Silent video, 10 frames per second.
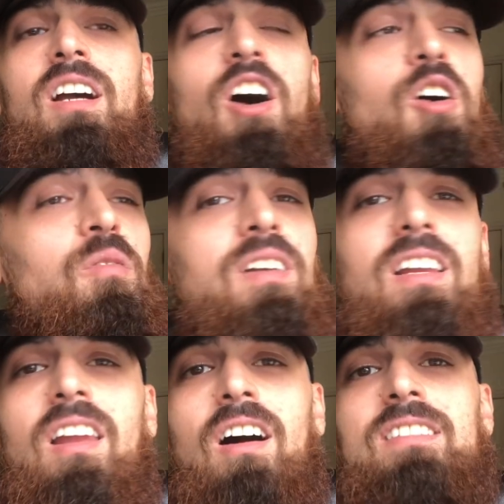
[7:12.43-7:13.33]
Over the
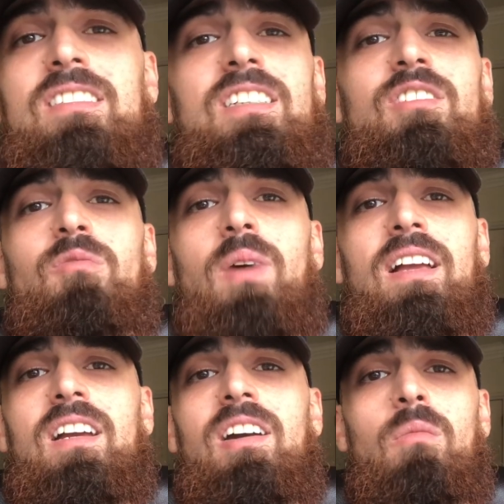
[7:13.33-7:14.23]
last years of
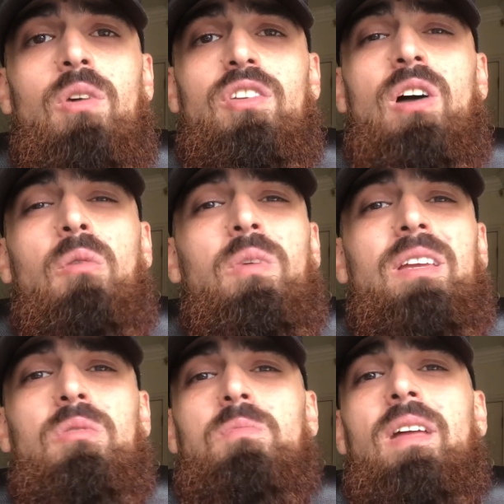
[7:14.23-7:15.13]
Wenger and whatnot,
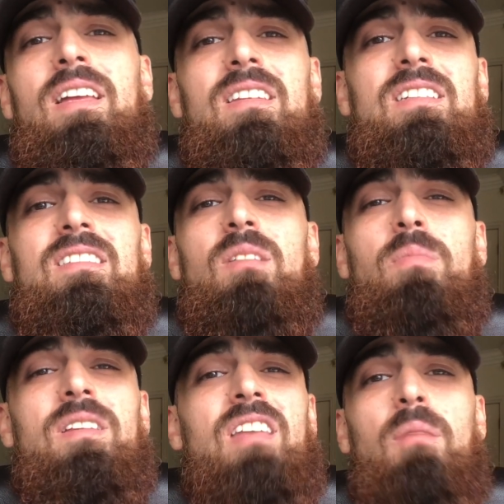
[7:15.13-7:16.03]
we was playing this
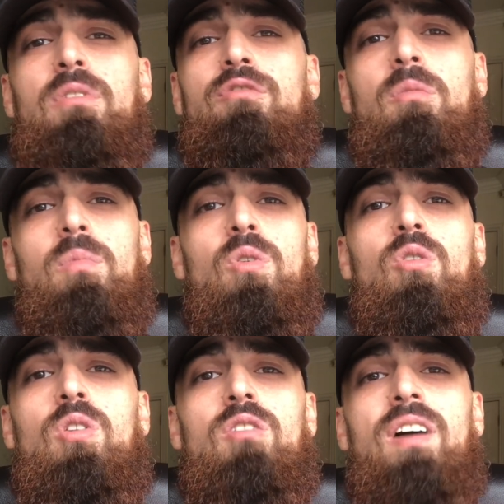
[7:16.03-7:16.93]
tippy-tappy football
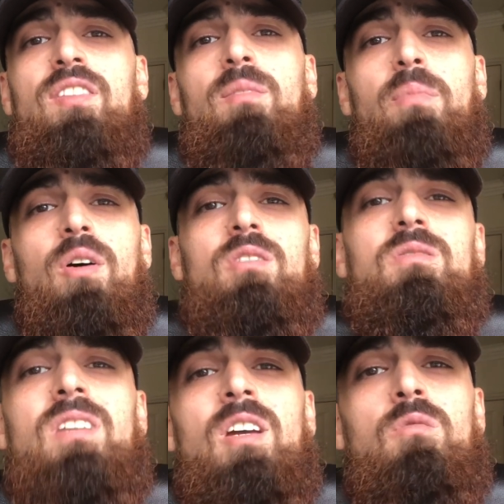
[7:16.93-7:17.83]
all around the
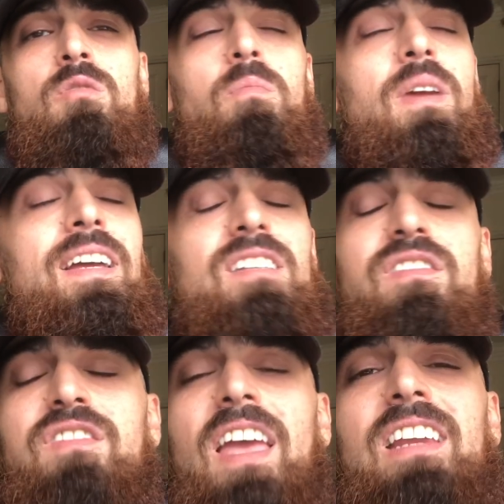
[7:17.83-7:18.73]
box with players
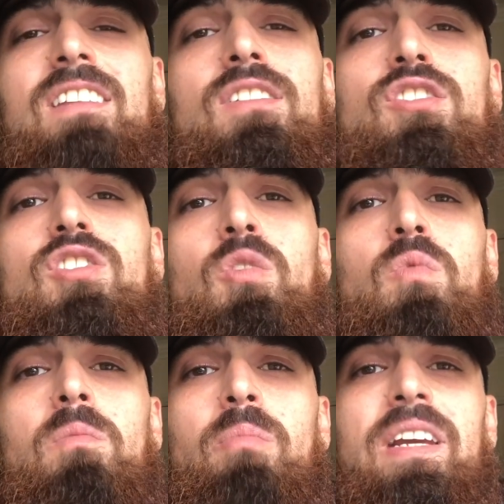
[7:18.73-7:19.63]
failing to shoot.
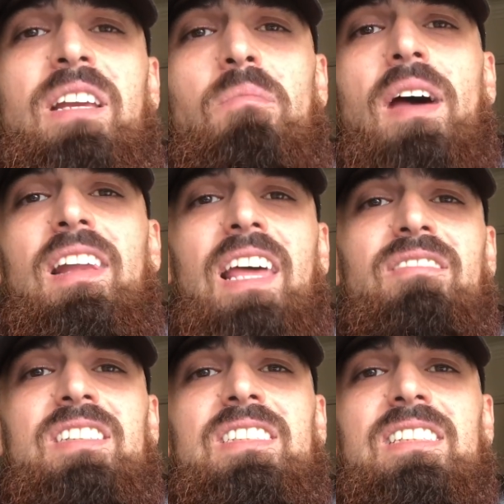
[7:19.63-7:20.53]
We're bringing man like
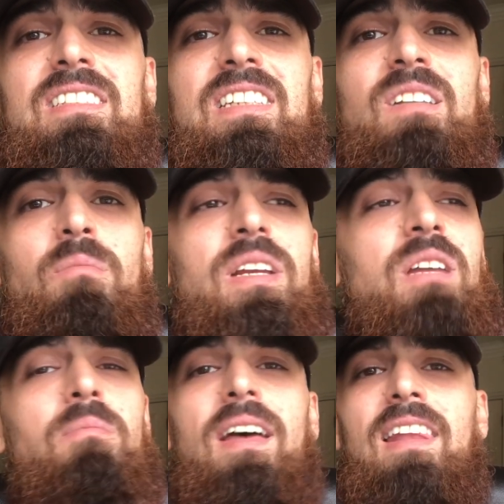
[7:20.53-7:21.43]
Rosicki and
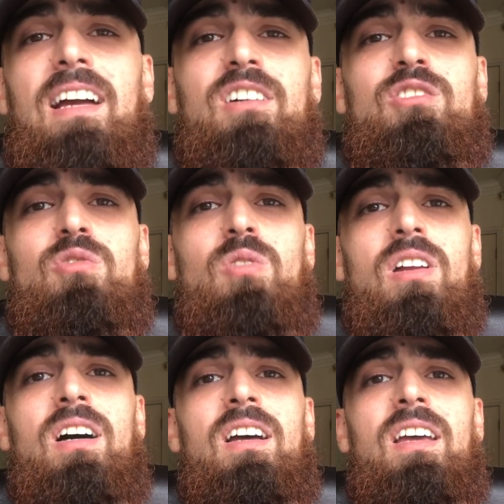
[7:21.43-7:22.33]
bringing man like
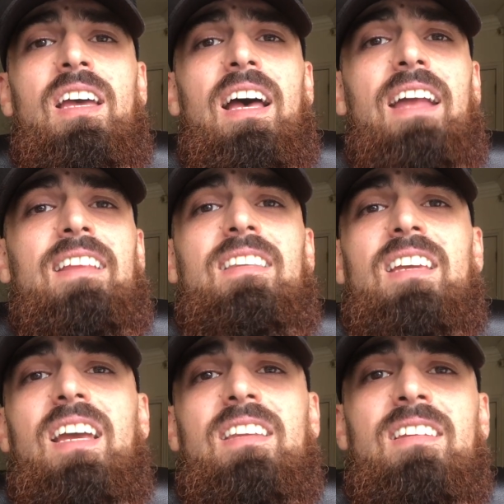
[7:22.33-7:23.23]
Cazorla. And in
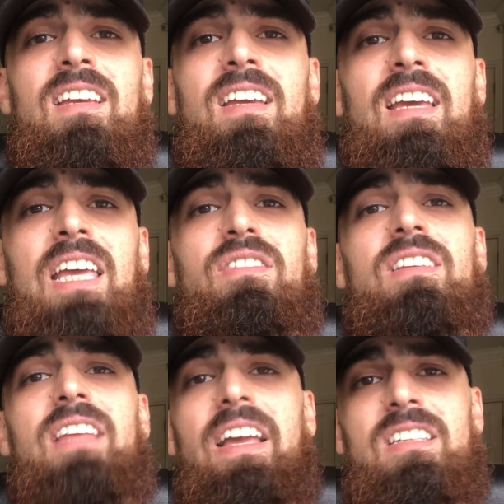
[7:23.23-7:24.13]
the end,
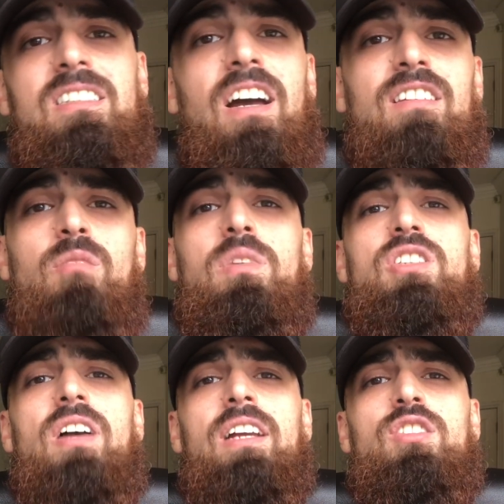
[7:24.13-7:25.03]
even they started to be
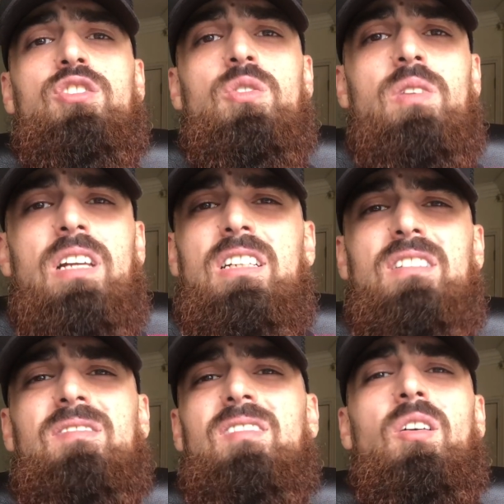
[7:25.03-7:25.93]
shy and shoot, and I
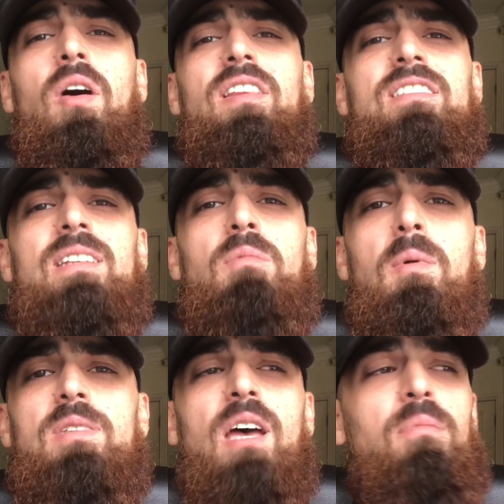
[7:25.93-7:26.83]
just don't understand
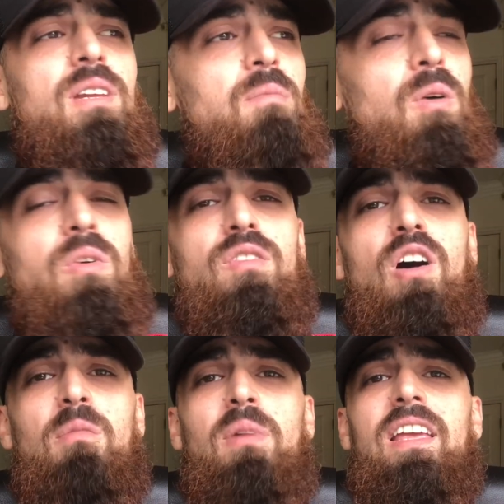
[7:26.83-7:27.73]
what was happening. But we've
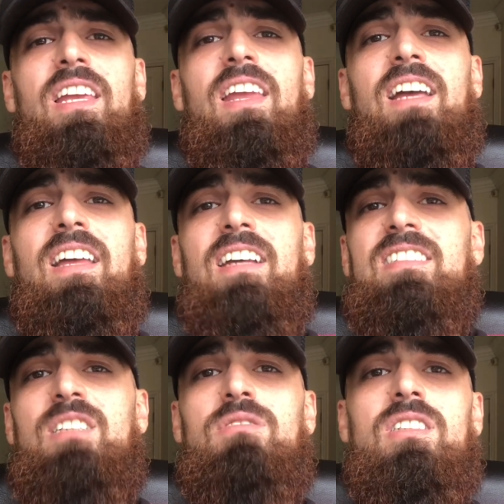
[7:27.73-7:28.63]
got a player now that
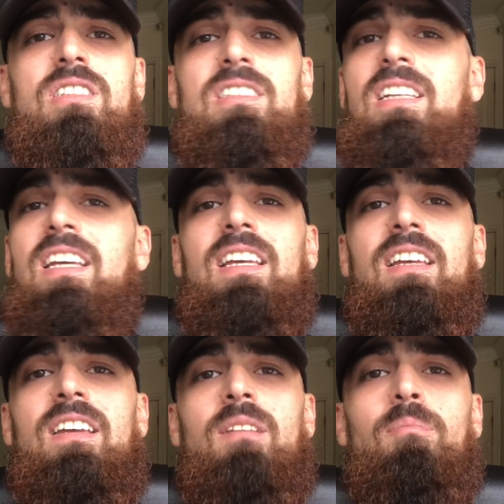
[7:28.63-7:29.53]
seems to just
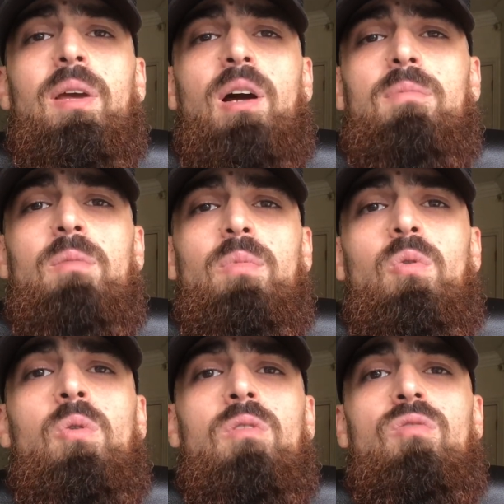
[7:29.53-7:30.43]
pick up the
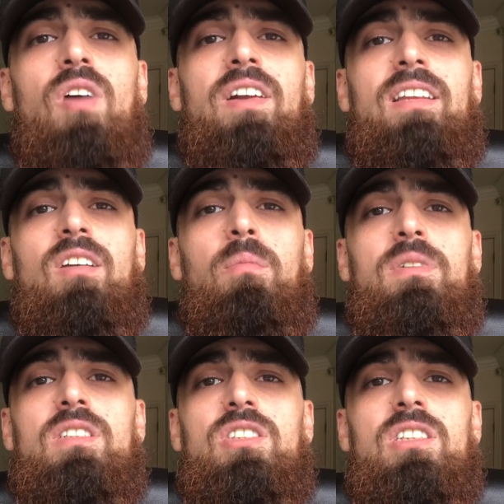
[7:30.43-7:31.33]
ball, run at the
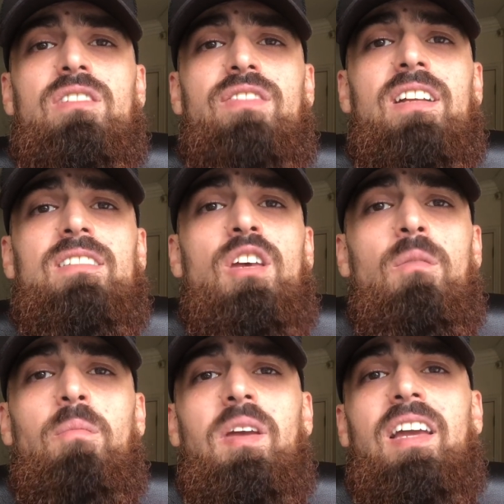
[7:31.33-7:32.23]
opposition defence,
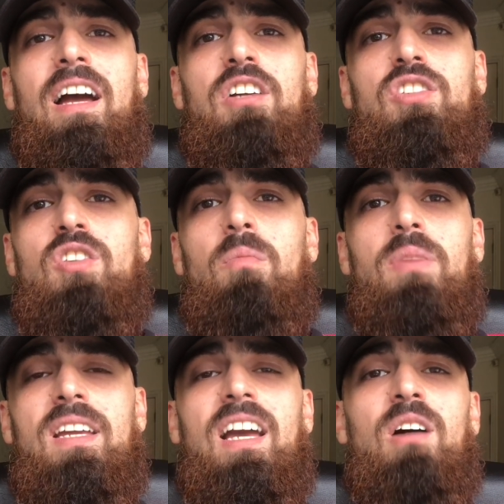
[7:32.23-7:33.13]
pick out a shot,
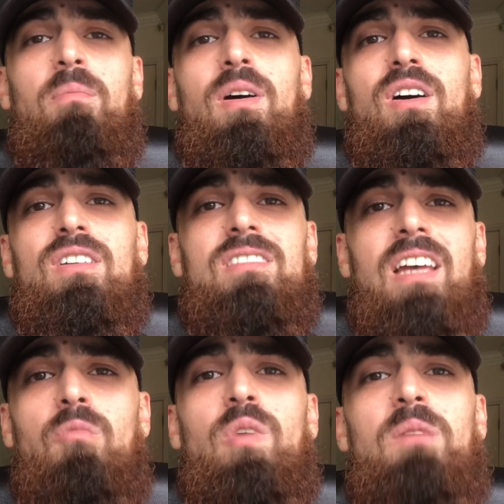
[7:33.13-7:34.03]
pick out a pass,
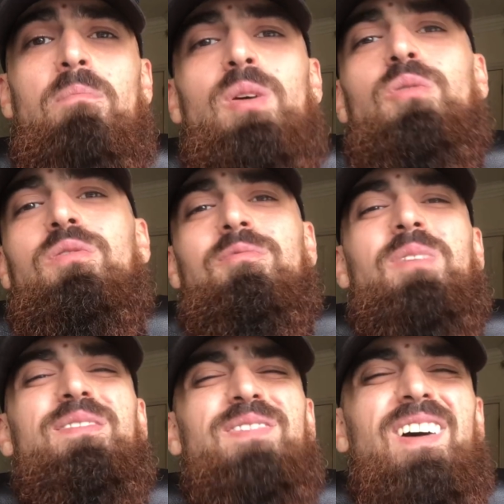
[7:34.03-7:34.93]
and we move.
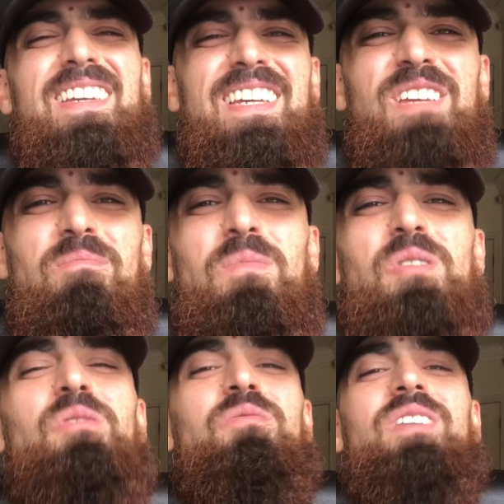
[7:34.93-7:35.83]
We fucking
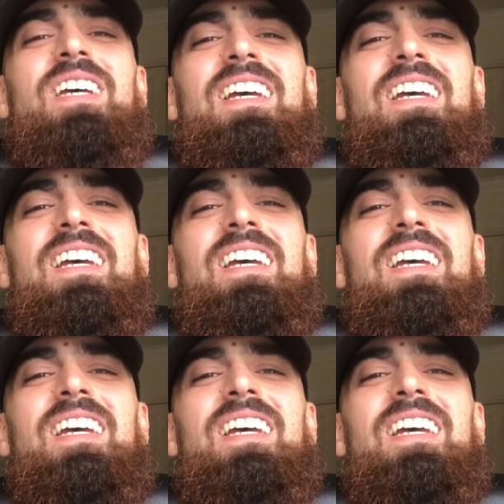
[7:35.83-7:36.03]
move.